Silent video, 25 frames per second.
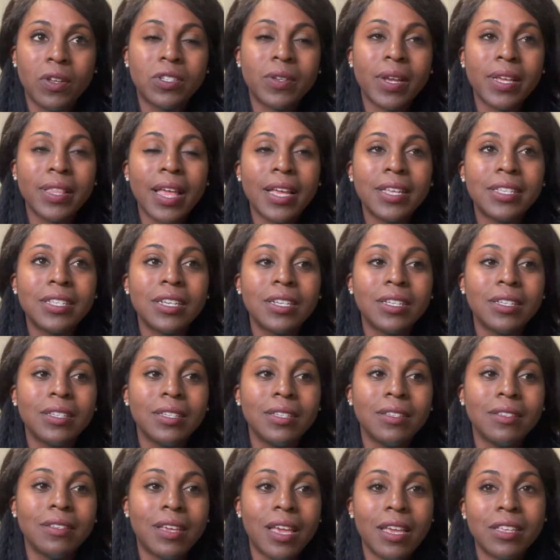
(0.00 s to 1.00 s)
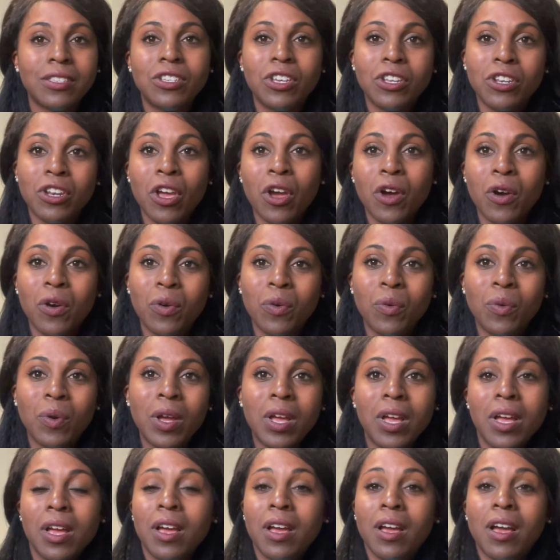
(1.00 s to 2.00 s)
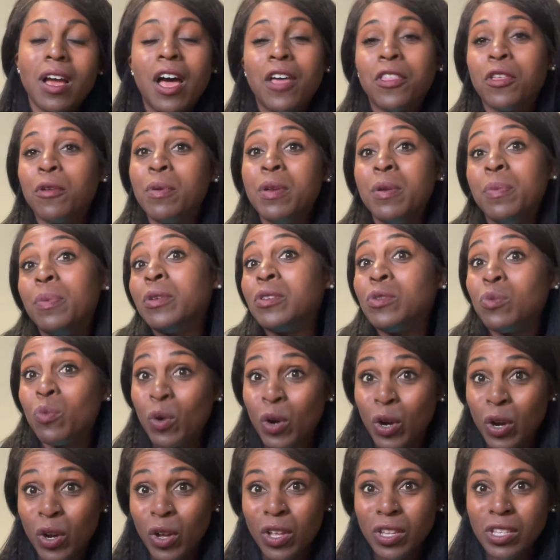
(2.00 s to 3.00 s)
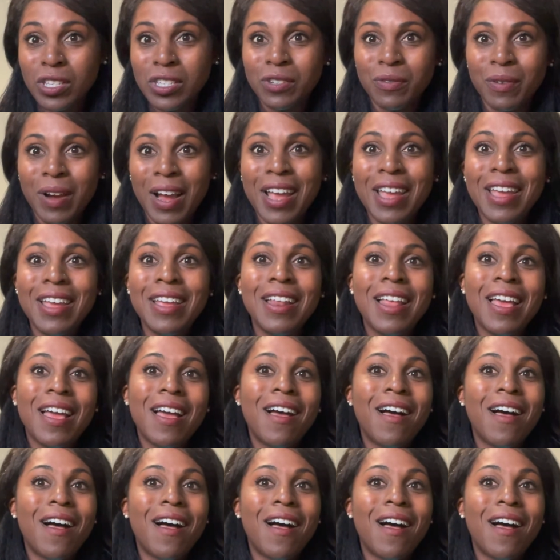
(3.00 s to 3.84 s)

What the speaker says: So I like to get to know other people's worlds, right?